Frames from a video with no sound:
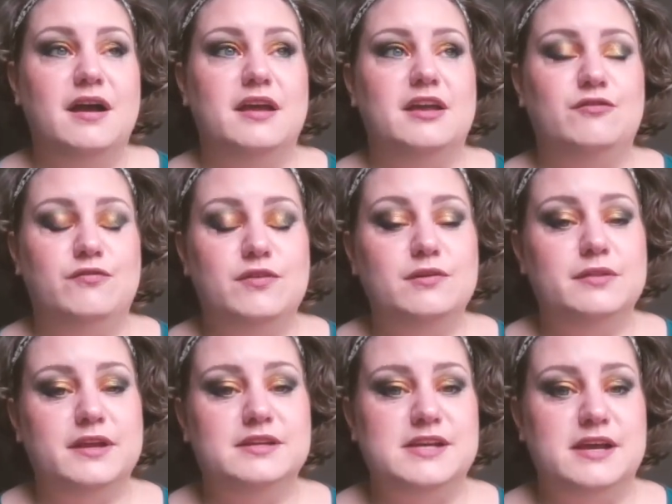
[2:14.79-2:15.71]
If you
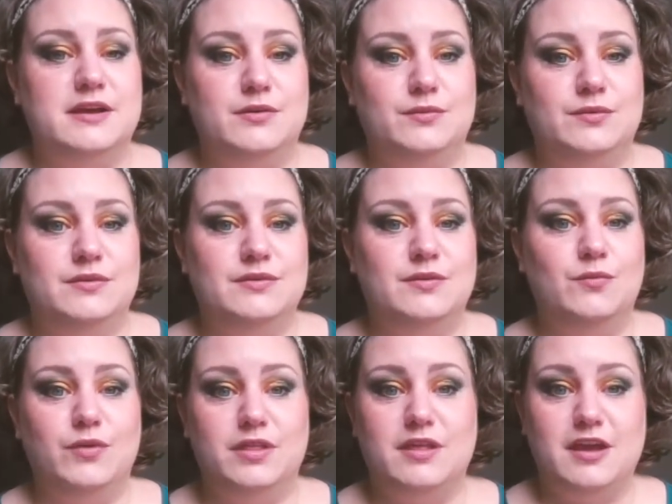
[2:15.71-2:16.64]
lay down
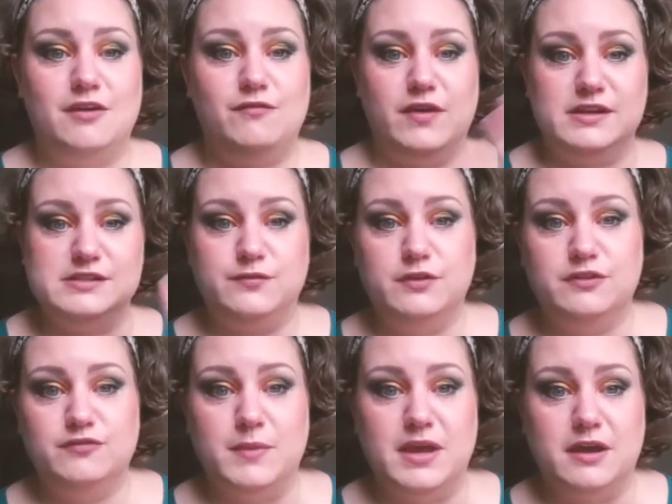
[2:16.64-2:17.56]
with a face full
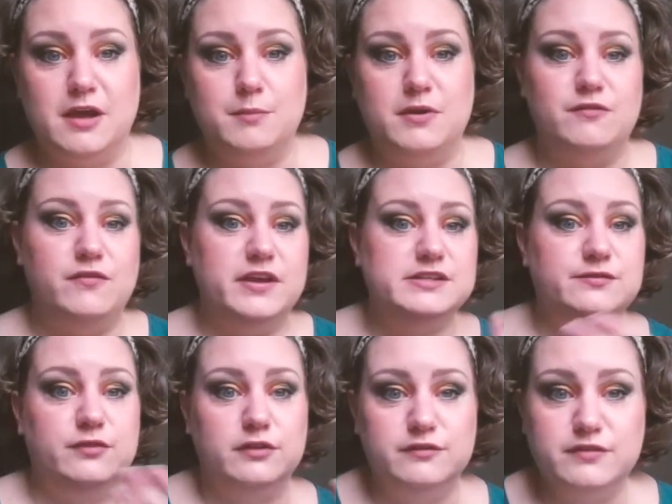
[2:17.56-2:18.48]
of makeup, a face
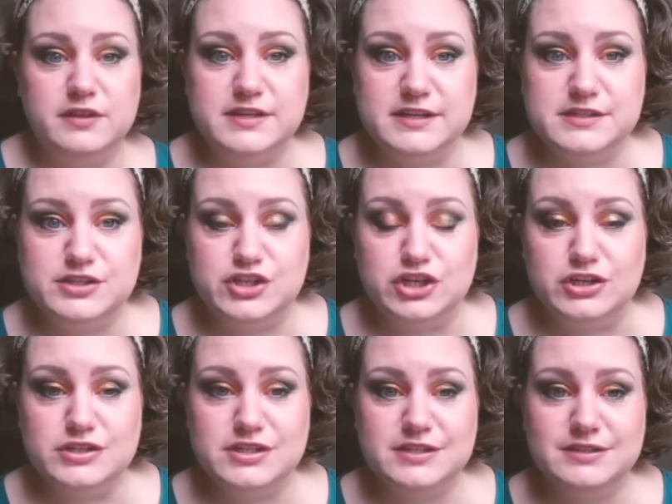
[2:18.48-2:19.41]
full of the day's
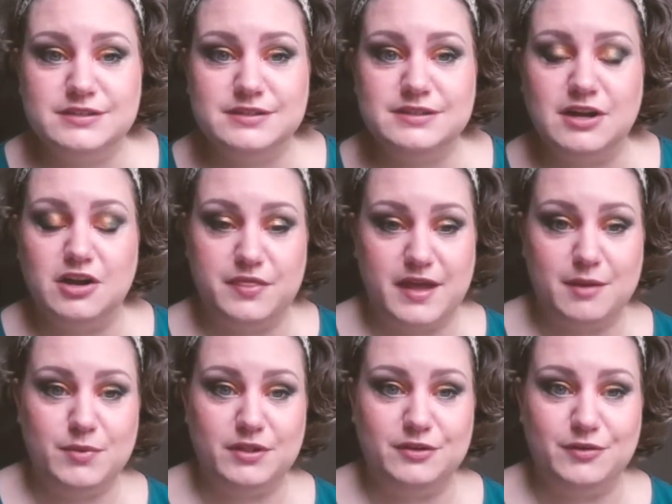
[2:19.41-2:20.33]
dirt on that
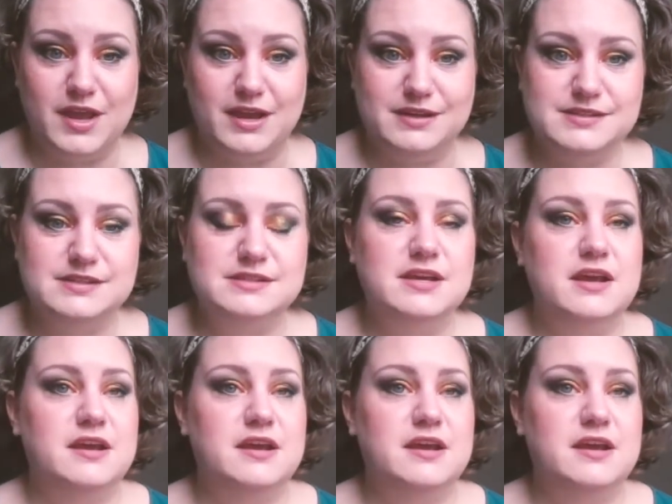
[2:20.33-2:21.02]
pillowcase,